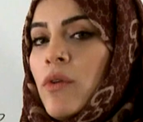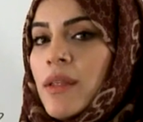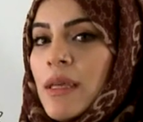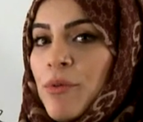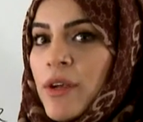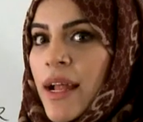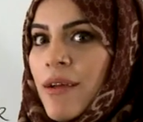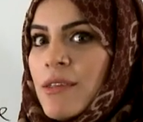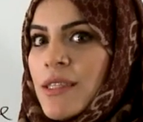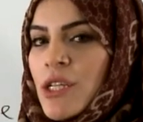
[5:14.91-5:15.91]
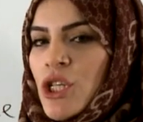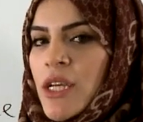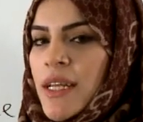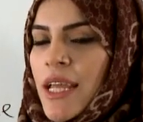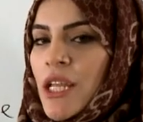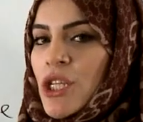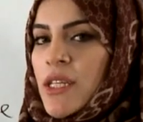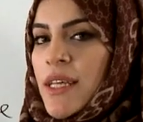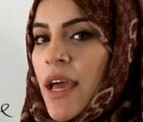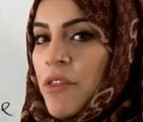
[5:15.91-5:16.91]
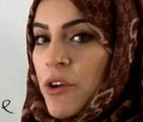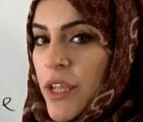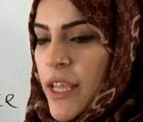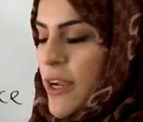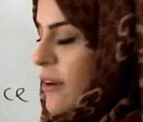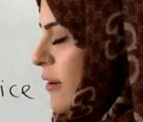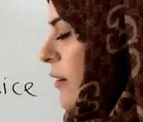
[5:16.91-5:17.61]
really pronounce the G and H together here.